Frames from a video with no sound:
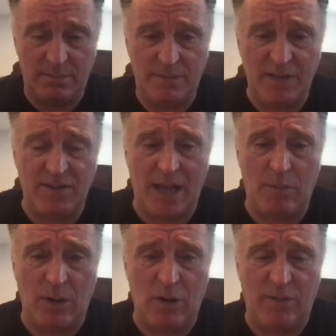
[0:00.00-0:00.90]
Leave down
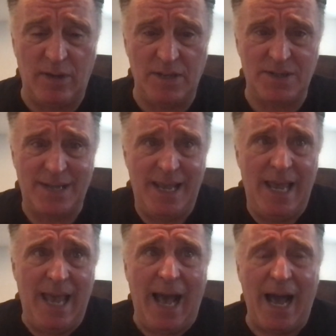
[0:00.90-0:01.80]
below if it is.
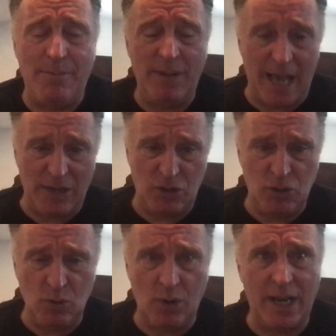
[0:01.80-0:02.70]
I'm not
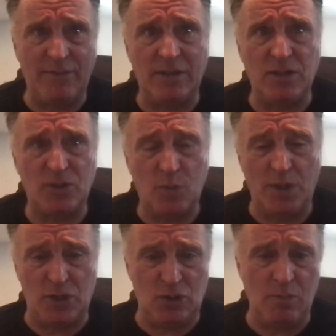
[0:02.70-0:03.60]
sure if the
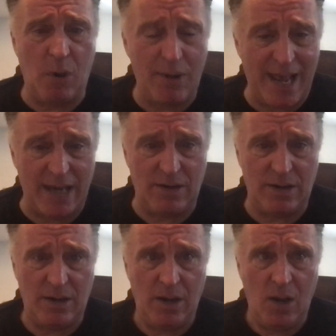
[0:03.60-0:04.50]
switch to Monet
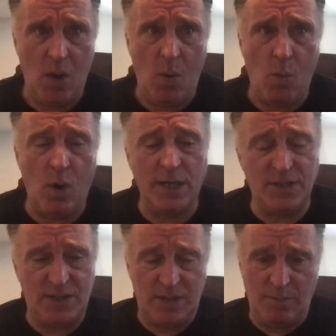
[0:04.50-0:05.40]

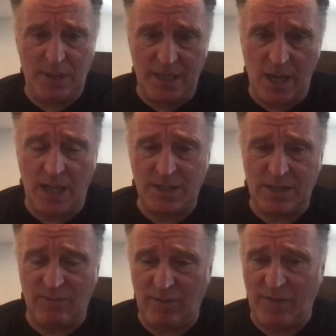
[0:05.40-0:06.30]
was because
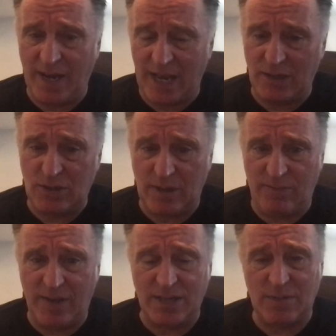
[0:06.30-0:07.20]
of the financial
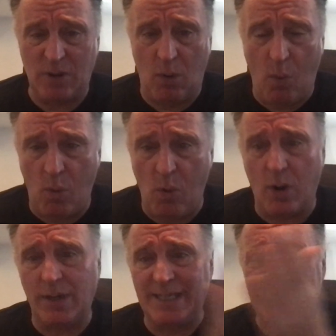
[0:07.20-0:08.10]
investment, or
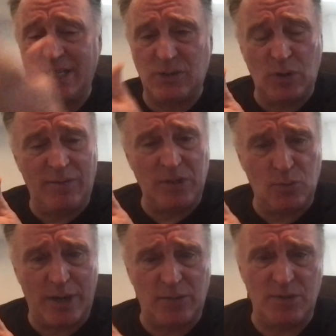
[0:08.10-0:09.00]
is that sort of a
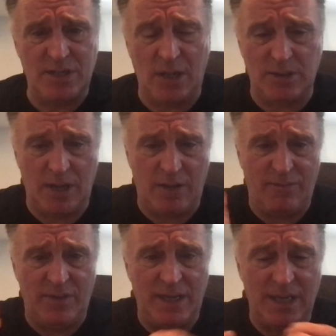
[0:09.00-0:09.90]
direct result of
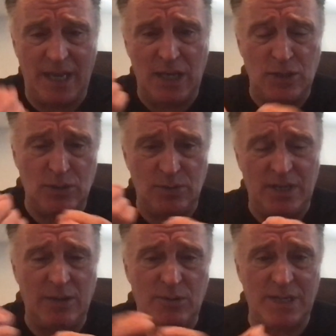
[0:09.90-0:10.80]
the issues
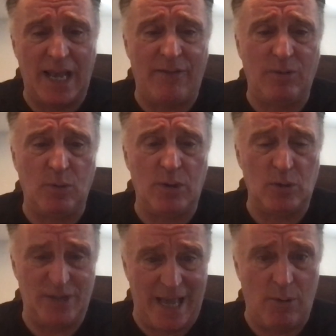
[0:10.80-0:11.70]
he was having with Ozawa.